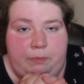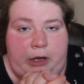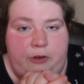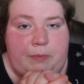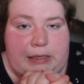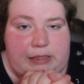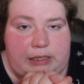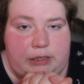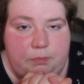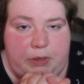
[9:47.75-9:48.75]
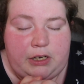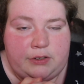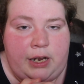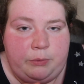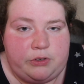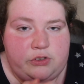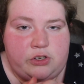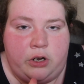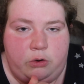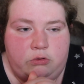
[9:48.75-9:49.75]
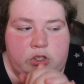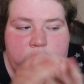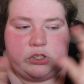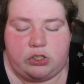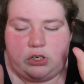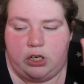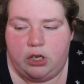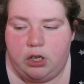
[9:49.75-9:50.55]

up out of my seat because I was so just,